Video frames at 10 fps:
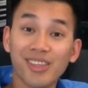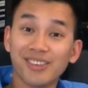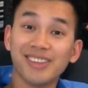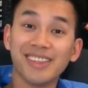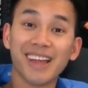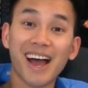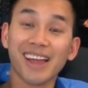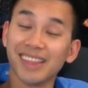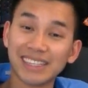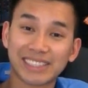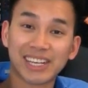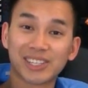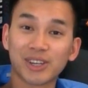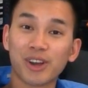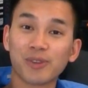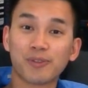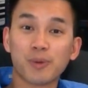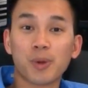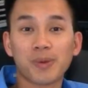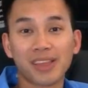Other than that, let's get started
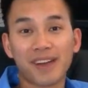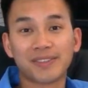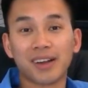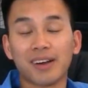from where we left